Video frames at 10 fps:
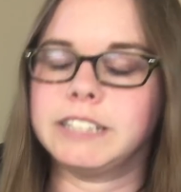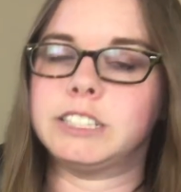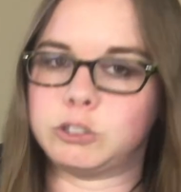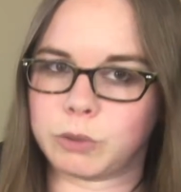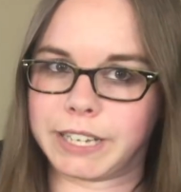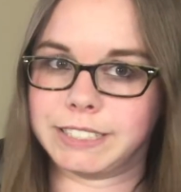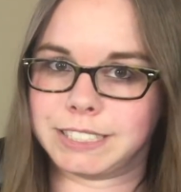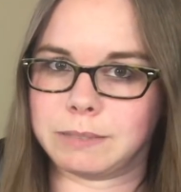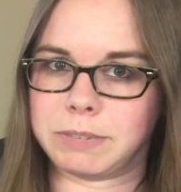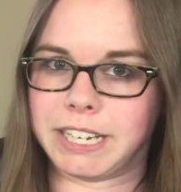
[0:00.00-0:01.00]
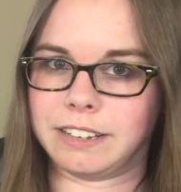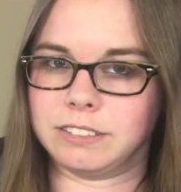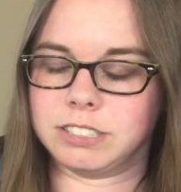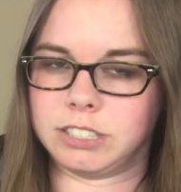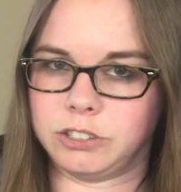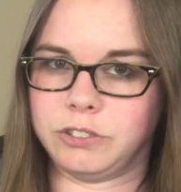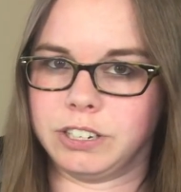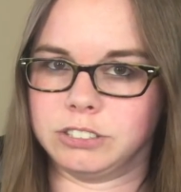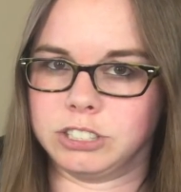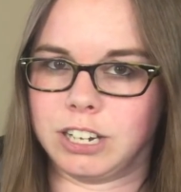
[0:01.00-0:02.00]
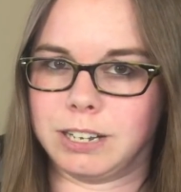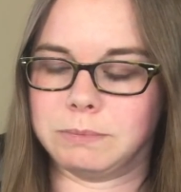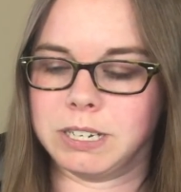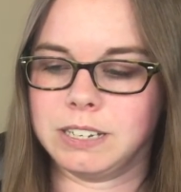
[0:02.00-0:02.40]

to train somebody else to do your job.